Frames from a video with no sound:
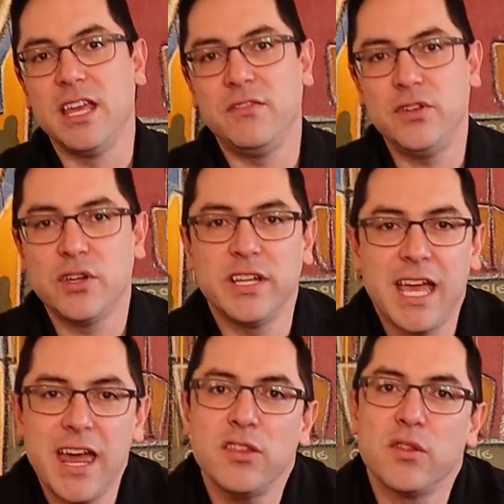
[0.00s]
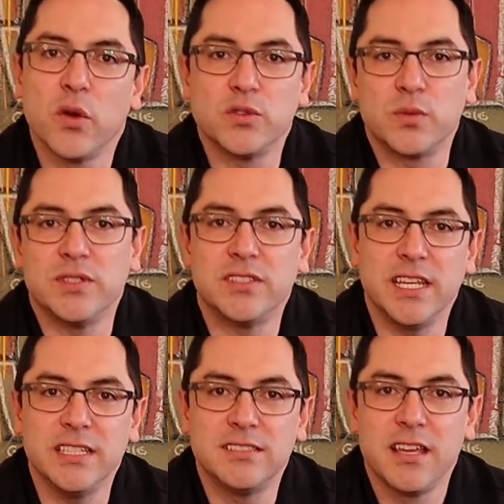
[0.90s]
If you can gather those
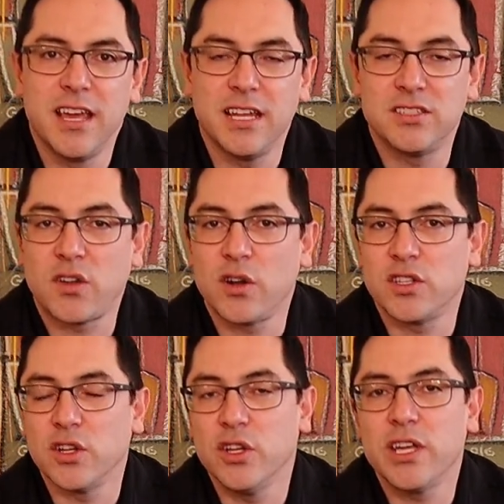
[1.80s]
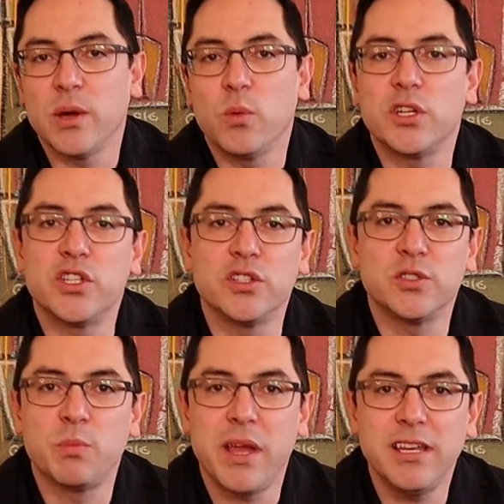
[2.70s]
receipts and start to look at what you're
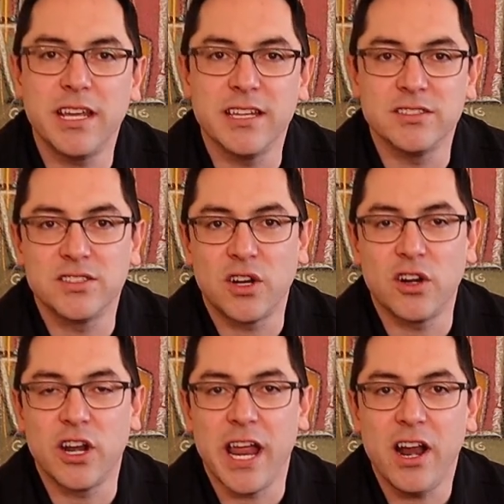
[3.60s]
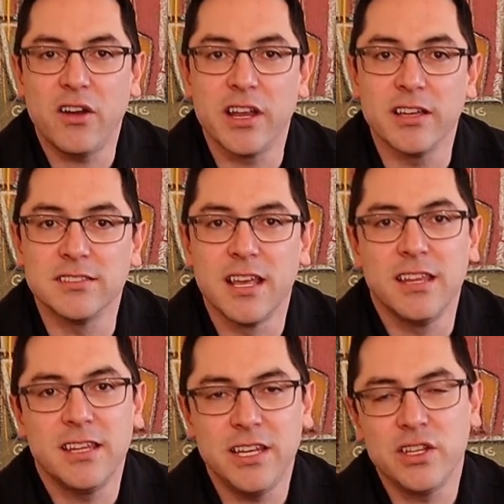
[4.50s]
spending in certain areas,
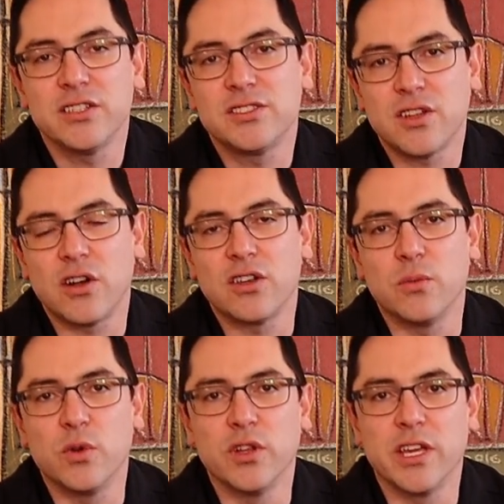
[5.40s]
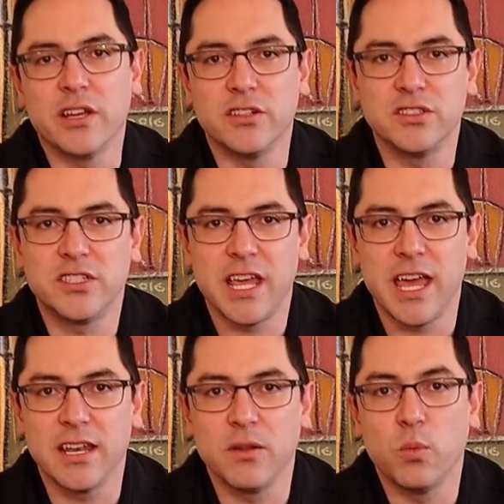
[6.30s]
then you can start to really
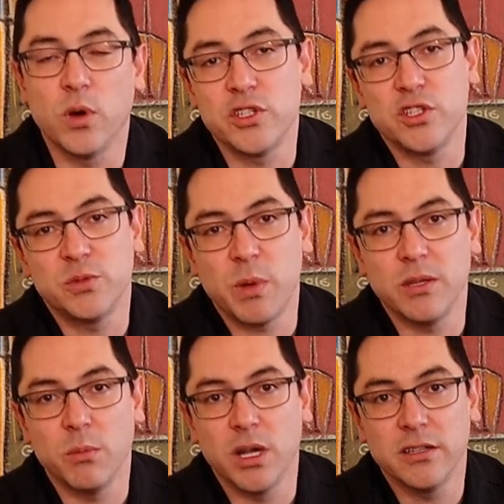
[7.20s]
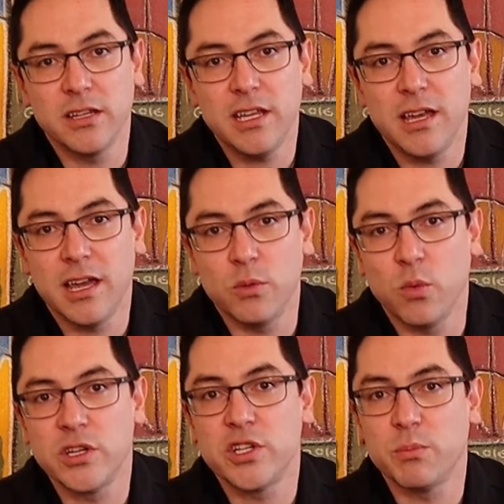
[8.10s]
understand what you spend monthly and
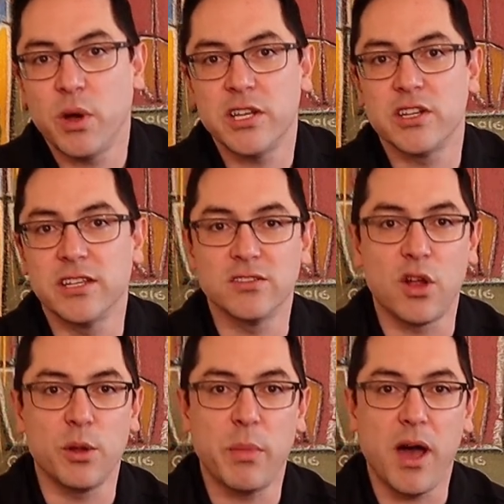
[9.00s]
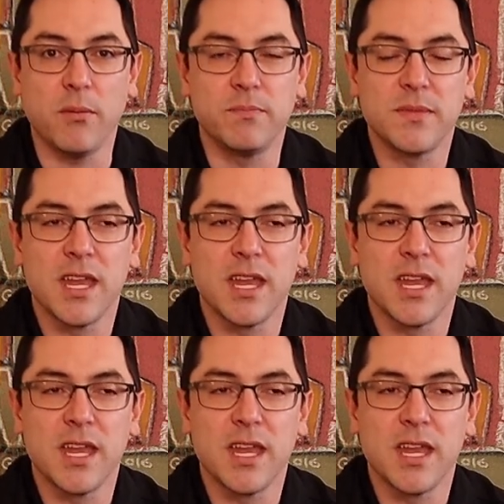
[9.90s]
what your budget is all about.